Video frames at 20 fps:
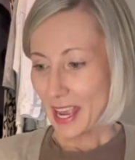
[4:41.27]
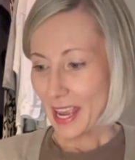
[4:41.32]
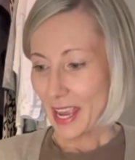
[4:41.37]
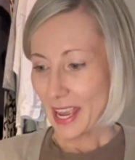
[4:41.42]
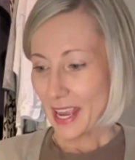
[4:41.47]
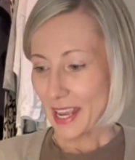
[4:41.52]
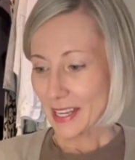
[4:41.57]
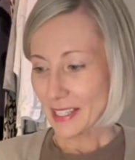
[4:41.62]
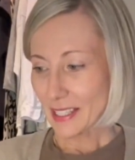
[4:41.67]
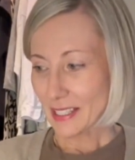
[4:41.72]

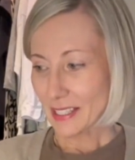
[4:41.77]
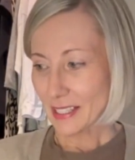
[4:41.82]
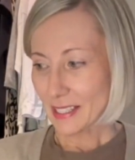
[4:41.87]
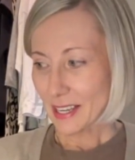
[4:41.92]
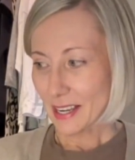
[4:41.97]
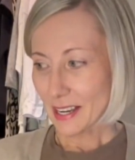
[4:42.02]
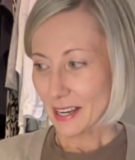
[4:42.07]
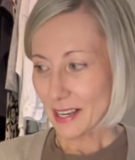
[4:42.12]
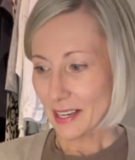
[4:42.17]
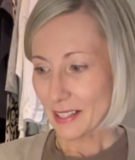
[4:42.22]

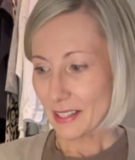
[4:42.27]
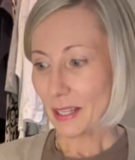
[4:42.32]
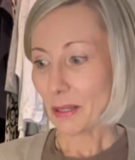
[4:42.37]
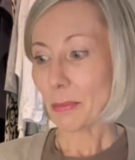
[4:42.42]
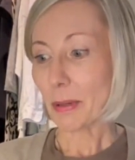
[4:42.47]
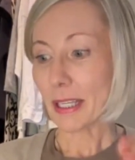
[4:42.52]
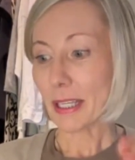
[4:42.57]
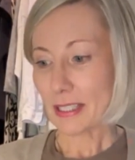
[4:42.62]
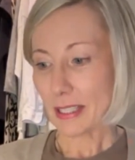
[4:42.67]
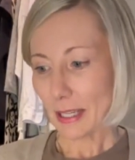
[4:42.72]
And
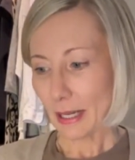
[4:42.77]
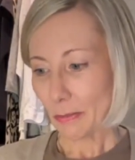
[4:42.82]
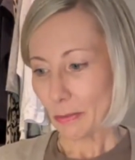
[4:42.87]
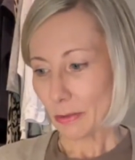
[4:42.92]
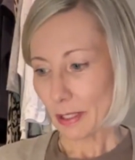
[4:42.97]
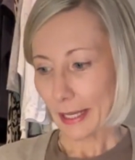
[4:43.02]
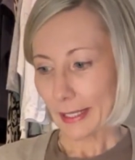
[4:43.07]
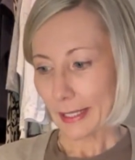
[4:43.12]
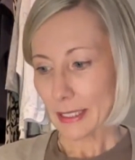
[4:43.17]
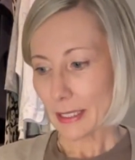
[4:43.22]
that means that I
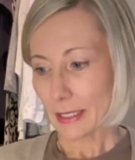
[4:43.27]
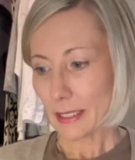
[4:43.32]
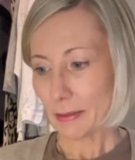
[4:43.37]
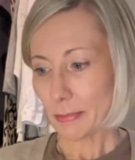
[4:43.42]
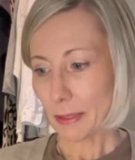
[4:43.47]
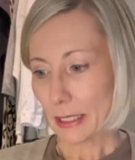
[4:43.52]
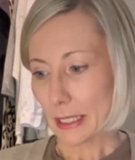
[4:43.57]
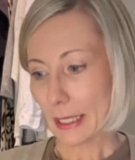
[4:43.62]
will actually